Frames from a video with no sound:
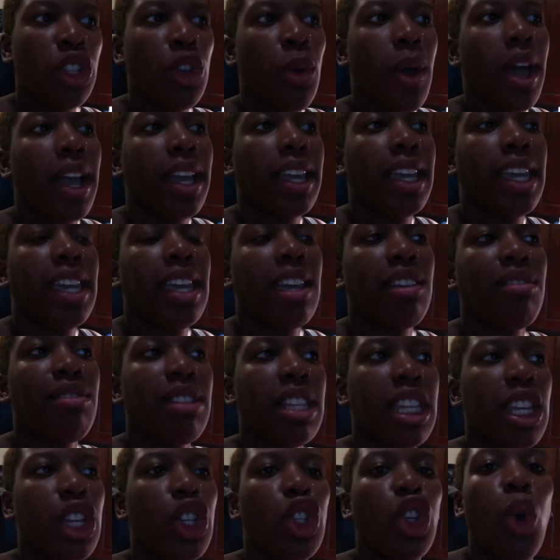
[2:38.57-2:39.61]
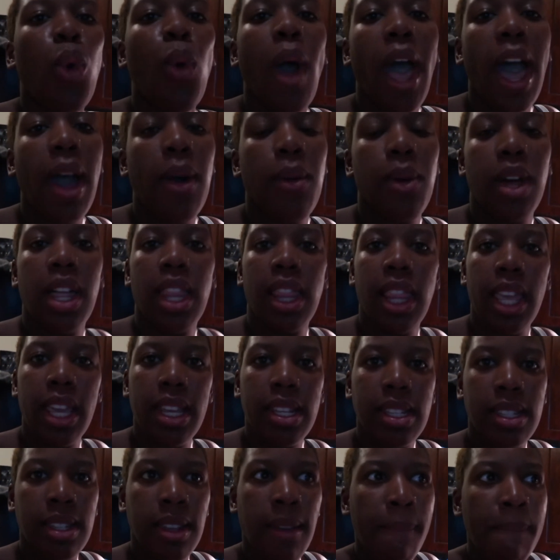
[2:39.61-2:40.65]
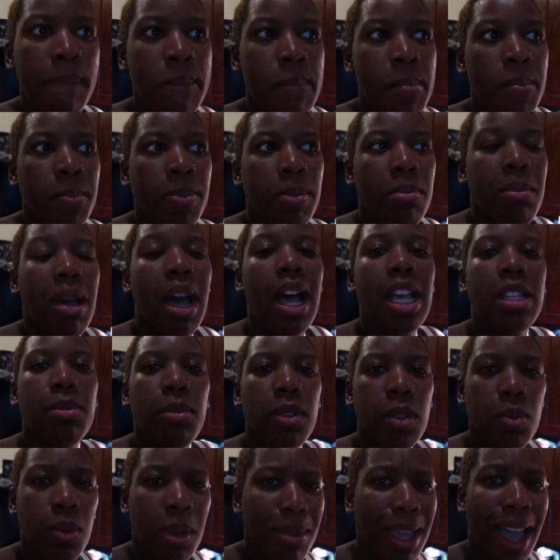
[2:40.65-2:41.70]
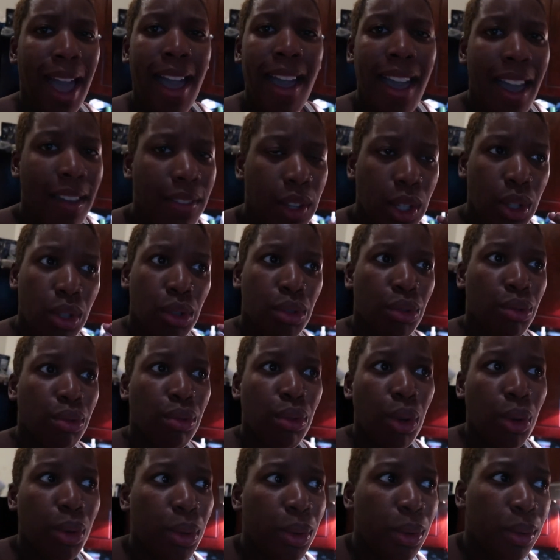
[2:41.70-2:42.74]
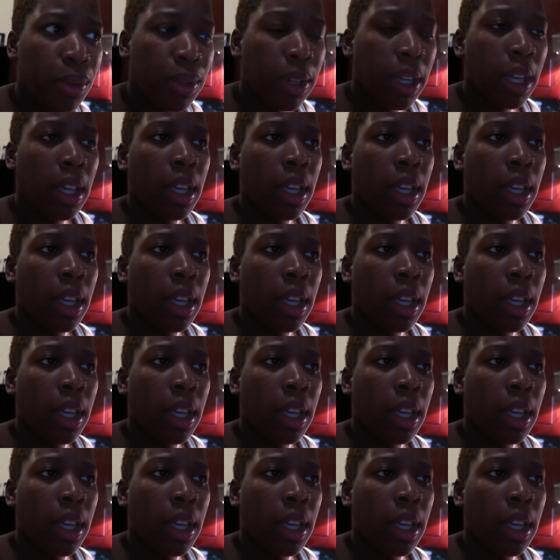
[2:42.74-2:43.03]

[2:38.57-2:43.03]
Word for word: So I can't really go out unless my husband's with me. I haven't drove